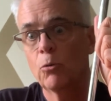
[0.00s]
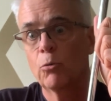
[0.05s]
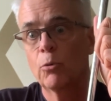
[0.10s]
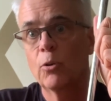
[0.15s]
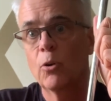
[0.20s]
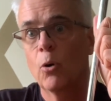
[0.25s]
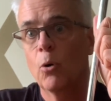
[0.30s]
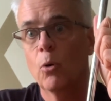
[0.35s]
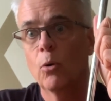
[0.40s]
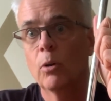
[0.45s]
to the
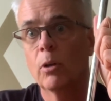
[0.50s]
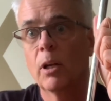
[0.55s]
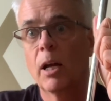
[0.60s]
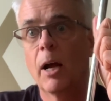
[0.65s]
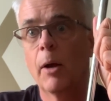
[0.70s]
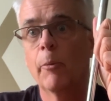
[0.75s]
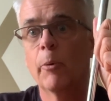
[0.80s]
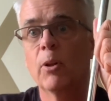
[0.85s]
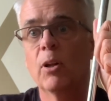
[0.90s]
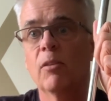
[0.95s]
hole. I
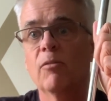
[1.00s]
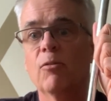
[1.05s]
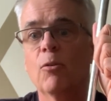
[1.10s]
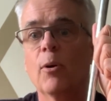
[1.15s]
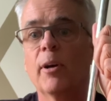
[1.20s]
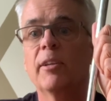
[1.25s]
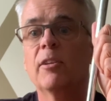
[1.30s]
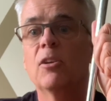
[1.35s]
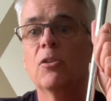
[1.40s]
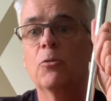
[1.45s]
will
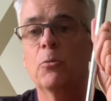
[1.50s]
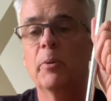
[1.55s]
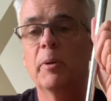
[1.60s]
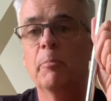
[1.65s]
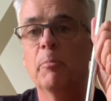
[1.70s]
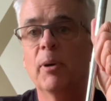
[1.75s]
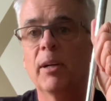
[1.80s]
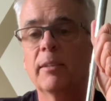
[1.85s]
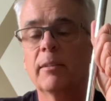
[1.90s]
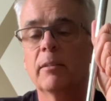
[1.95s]
avoid the 3
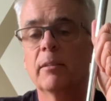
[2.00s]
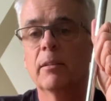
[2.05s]
putt.